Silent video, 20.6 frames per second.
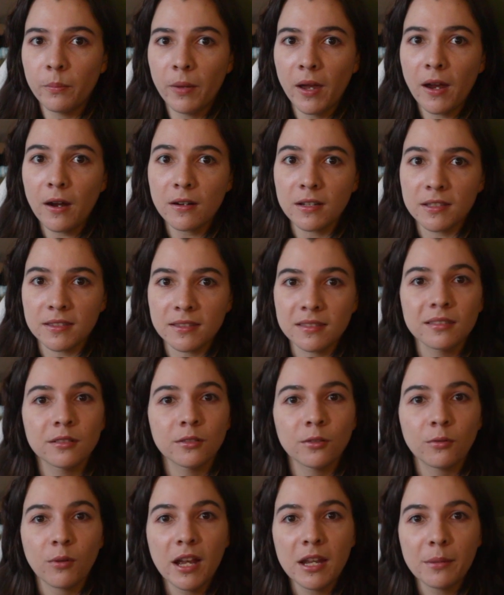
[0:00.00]
parents,
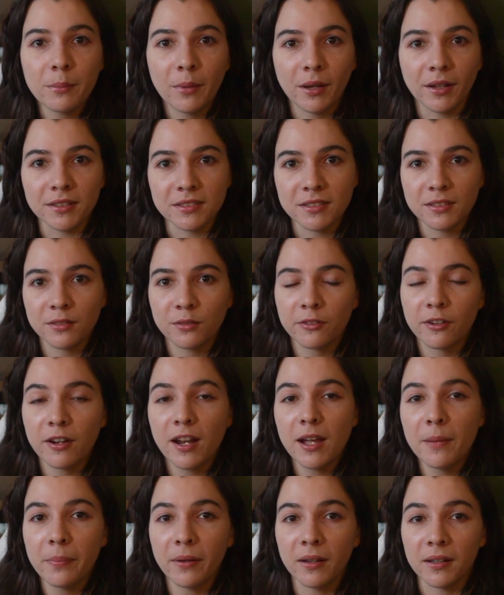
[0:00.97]
grandmas,
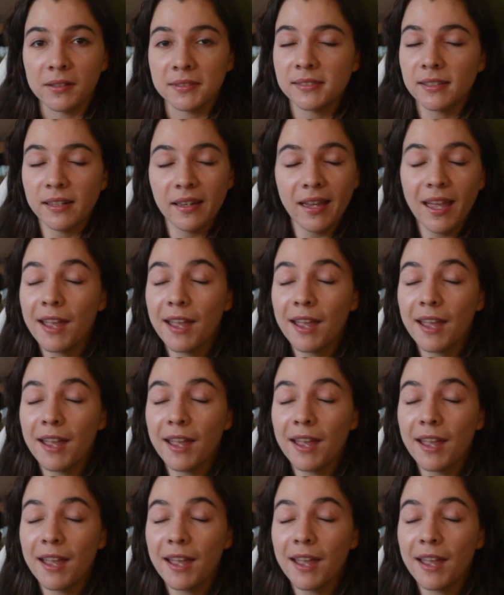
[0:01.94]
grandpas,